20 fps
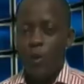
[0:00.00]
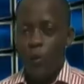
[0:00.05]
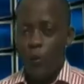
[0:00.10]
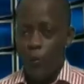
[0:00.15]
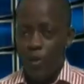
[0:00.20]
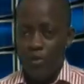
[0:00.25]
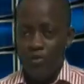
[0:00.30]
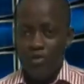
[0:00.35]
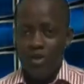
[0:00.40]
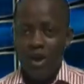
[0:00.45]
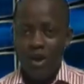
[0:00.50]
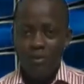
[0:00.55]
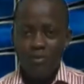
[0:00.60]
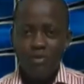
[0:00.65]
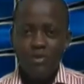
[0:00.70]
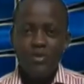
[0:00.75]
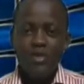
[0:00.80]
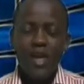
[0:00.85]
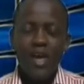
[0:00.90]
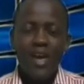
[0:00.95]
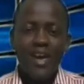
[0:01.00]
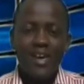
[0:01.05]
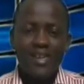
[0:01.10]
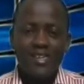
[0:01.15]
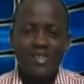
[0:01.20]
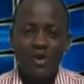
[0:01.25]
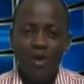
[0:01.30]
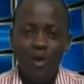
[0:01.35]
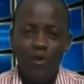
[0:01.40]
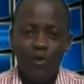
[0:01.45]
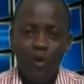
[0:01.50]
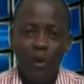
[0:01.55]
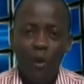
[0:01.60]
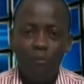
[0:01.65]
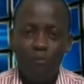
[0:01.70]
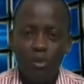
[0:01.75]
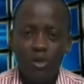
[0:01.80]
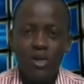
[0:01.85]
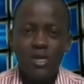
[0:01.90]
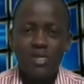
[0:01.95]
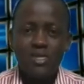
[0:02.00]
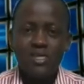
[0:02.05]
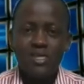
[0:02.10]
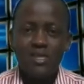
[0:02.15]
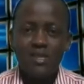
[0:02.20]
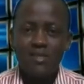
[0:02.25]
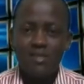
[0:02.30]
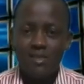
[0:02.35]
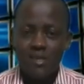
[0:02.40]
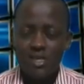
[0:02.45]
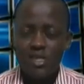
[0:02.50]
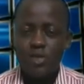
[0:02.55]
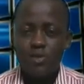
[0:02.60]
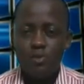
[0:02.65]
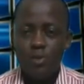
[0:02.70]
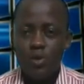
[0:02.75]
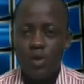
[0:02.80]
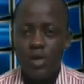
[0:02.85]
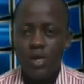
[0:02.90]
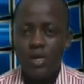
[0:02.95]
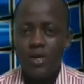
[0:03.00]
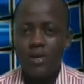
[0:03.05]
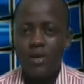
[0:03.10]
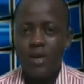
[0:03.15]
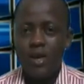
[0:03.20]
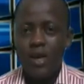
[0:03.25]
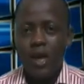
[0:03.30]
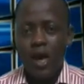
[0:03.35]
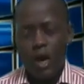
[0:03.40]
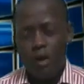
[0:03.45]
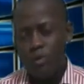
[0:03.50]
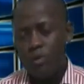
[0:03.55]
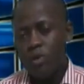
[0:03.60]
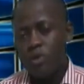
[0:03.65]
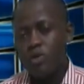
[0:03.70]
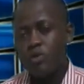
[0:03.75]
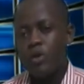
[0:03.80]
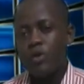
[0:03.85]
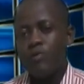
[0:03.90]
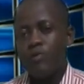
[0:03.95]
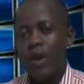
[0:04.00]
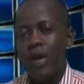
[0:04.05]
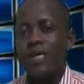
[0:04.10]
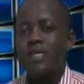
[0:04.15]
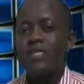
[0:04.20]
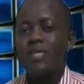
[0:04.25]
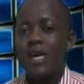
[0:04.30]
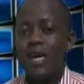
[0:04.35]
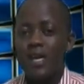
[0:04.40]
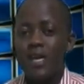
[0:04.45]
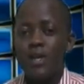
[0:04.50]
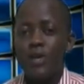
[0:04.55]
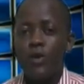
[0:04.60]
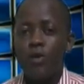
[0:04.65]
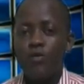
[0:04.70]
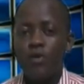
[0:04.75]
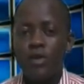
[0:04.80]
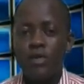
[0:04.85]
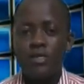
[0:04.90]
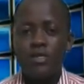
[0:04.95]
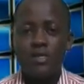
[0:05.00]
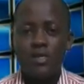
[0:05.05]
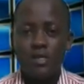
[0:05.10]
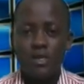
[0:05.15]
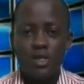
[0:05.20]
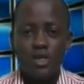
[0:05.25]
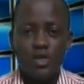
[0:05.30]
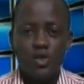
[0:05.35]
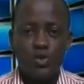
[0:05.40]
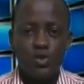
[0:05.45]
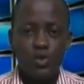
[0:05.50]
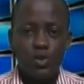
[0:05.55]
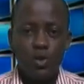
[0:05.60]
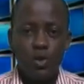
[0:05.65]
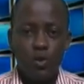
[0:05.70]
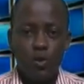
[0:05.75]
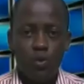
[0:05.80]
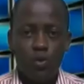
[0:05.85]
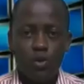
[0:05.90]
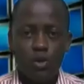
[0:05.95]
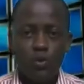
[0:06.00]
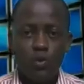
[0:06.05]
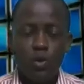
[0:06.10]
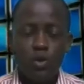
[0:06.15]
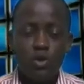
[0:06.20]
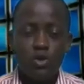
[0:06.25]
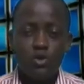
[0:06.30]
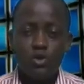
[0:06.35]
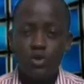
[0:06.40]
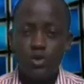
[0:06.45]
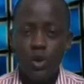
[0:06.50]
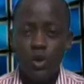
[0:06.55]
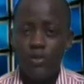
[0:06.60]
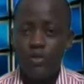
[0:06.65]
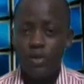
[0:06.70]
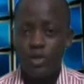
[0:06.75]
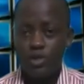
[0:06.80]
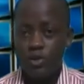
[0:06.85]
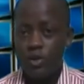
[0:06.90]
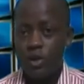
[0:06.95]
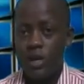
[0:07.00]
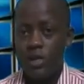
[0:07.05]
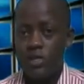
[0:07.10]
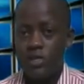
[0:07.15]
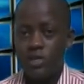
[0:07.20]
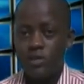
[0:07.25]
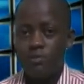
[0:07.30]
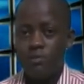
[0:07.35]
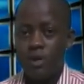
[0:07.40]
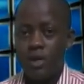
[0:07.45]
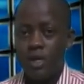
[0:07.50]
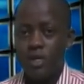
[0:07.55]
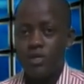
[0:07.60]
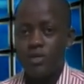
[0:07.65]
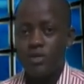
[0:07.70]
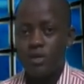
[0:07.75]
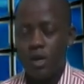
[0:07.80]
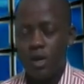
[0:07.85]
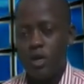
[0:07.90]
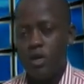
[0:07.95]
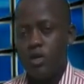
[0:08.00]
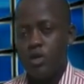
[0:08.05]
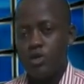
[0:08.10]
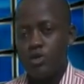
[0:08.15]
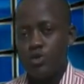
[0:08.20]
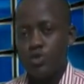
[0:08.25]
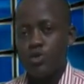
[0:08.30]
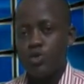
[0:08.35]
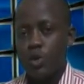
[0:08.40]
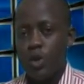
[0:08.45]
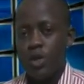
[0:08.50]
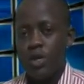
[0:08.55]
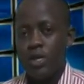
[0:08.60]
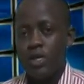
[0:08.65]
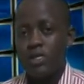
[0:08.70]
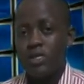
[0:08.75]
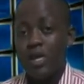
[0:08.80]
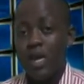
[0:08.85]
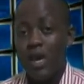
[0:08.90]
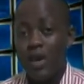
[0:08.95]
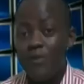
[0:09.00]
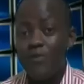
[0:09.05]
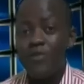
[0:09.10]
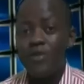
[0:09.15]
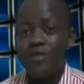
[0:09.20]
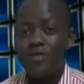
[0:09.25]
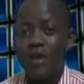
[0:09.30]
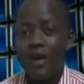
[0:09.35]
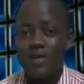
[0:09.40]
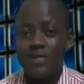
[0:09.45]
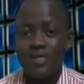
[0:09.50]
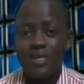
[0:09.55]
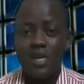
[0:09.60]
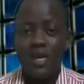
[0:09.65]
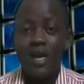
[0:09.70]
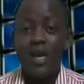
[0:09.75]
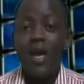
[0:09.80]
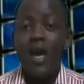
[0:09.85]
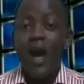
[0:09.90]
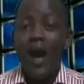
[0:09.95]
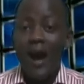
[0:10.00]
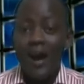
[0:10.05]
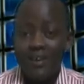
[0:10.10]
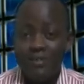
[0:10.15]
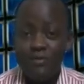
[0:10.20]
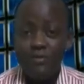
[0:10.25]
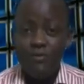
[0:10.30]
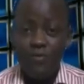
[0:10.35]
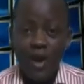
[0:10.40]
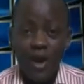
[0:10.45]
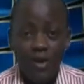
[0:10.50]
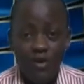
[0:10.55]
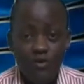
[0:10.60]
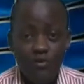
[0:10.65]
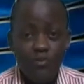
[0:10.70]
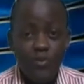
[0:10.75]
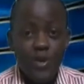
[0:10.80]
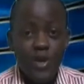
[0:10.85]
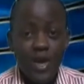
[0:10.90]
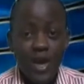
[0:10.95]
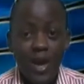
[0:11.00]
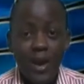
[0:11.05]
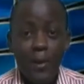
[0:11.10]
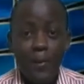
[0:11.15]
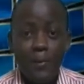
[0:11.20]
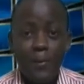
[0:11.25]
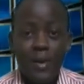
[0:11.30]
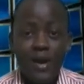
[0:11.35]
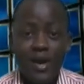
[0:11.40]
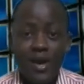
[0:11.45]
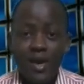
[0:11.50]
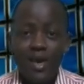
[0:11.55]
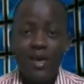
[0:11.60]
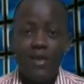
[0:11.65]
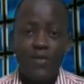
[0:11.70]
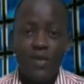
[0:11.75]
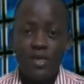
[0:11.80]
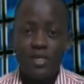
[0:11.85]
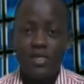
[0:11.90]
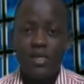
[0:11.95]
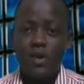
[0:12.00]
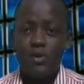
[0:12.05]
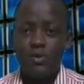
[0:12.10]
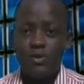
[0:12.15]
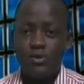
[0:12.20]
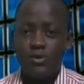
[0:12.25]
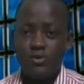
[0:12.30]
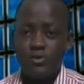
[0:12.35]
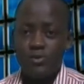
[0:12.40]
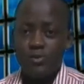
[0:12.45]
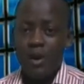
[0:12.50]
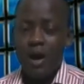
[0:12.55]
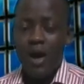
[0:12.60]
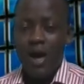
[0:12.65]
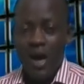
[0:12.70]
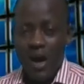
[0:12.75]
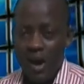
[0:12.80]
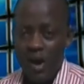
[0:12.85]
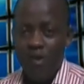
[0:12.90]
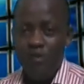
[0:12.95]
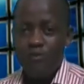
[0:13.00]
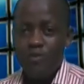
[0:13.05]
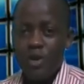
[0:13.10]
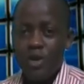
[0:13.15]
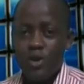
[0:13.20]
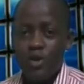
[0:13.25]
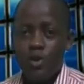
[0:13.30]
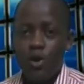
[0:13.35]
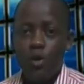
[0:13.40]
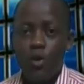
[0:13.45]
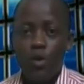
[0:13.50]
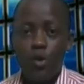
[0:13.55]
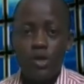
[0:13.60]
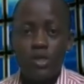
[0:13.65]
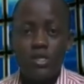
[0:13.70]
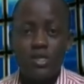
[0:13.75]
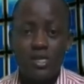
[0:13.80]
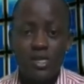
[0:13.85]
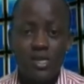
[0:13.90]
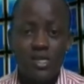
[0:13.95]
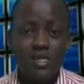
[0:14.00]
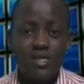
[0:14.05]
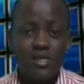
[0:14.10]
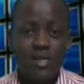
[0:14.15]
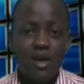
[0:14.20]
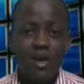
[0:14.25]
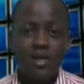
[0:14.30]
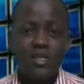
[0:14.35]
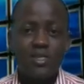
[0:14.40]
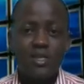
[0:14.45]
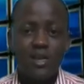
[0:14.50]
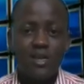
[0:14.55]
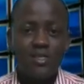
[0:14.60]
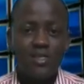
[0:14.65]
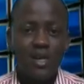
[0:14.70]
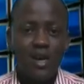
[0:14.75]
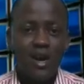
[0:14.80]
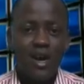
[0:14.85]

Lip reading: We've come to the end of our bulletin this morning, and we want to invite any of us in this union who would want to join the journalism ministry to join us every Thursday at 5 p.m. in the sound room. I have been your host, Issa Gashanja,